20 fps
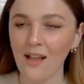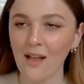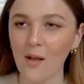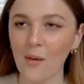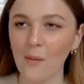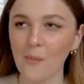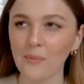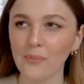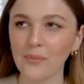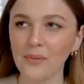
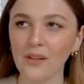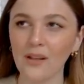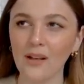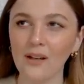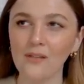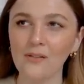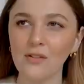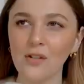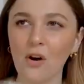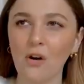
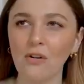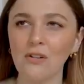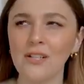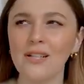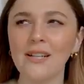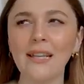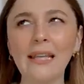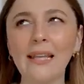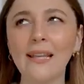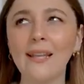kind of
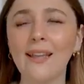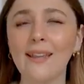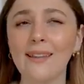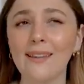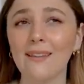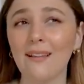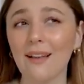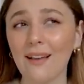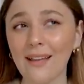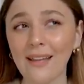cottony
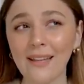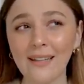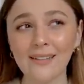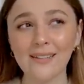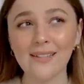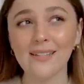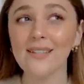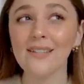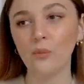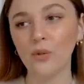and
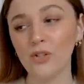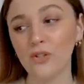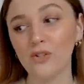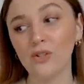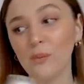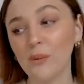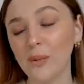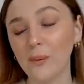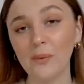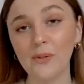light, which
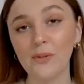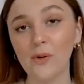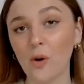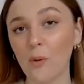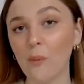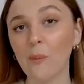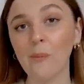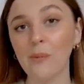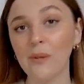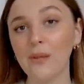normally would
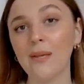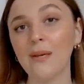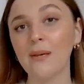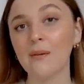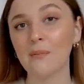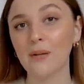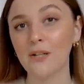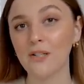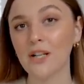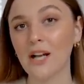not
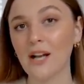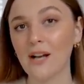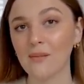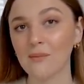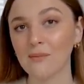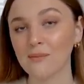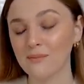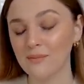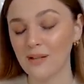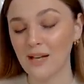be my
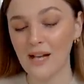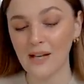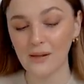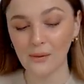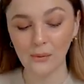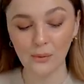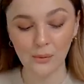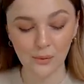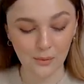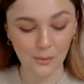jam at
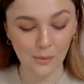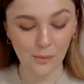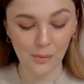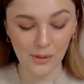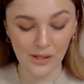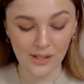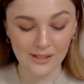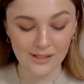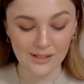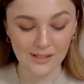all,
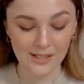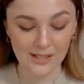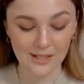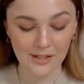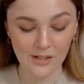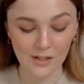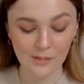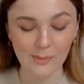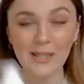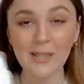but
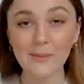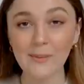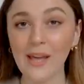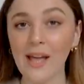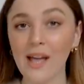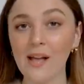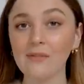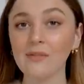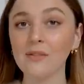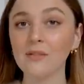it just makes my
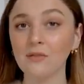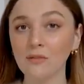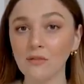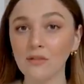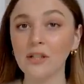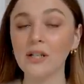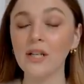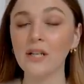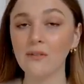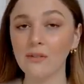hair feel
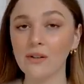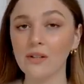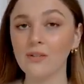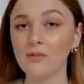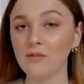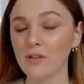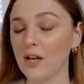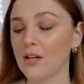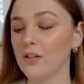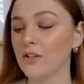really, really
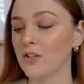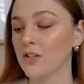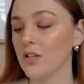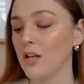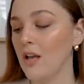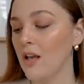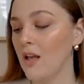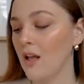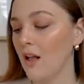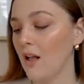fresh.
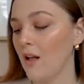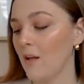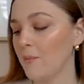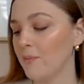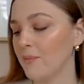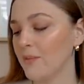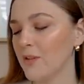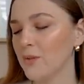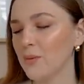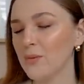
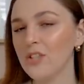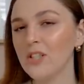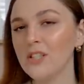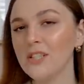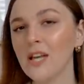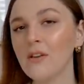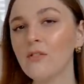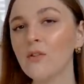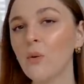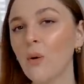This one
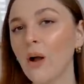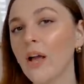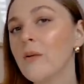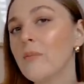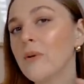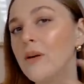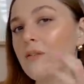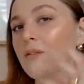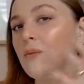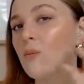does have quite a
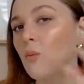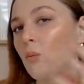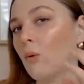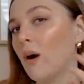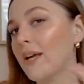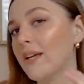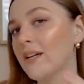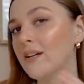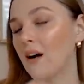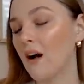bit of
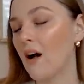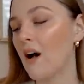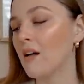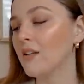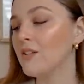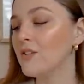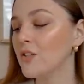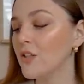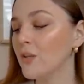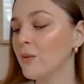white
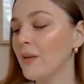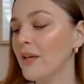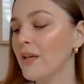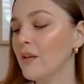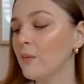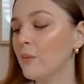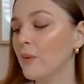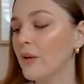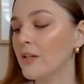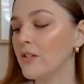cast to
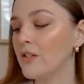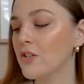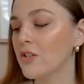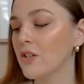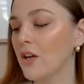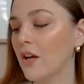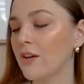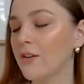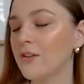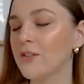it,
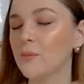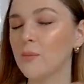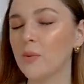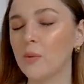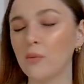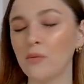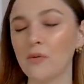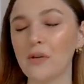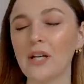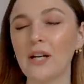which I know some
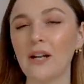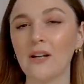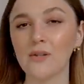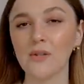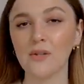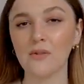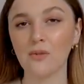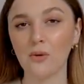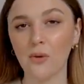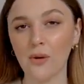people really like
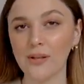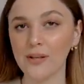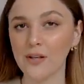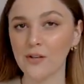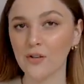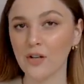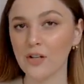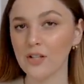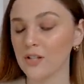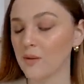to avoid in a
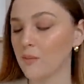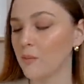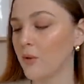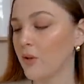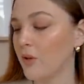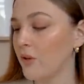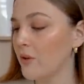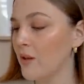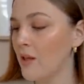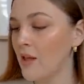dry
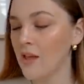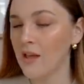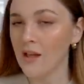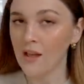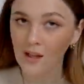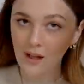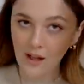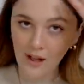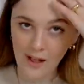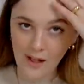shampoo.
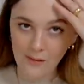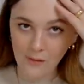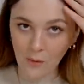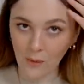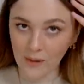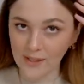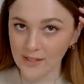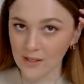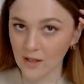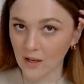I have
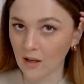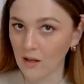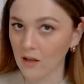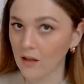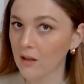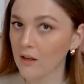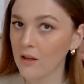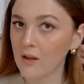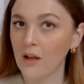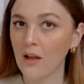quite
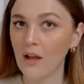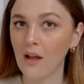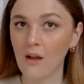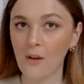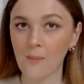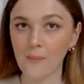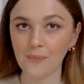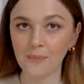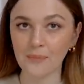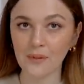dark
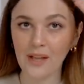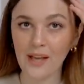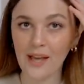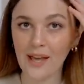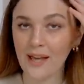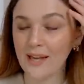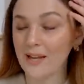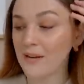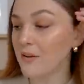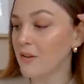
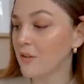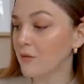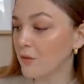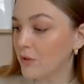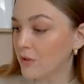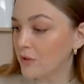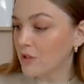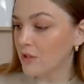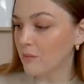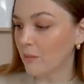hair here at the
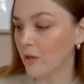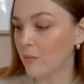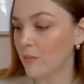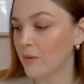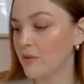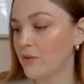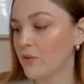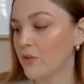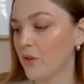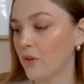roots at the
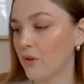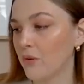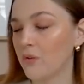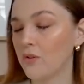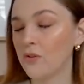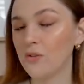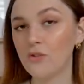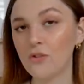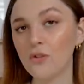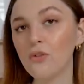moment, so
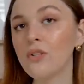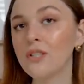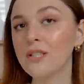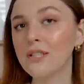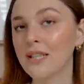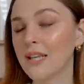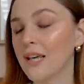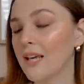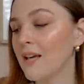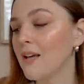you do
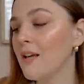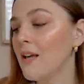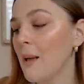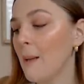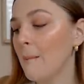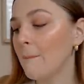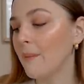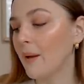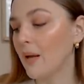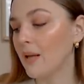see it,
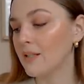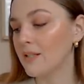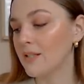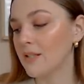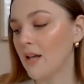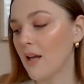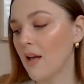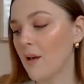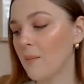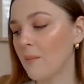
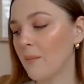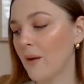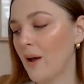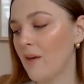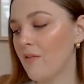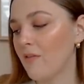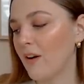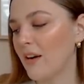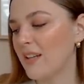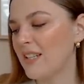but
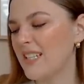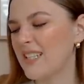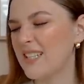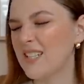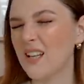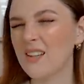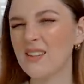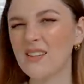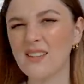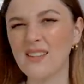I find it's
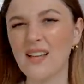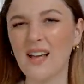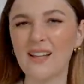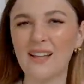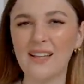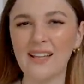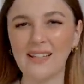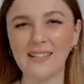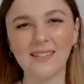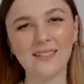nothing that
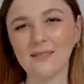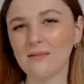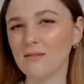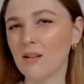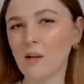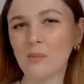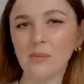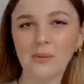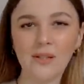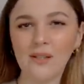like a little
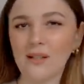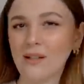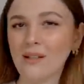rub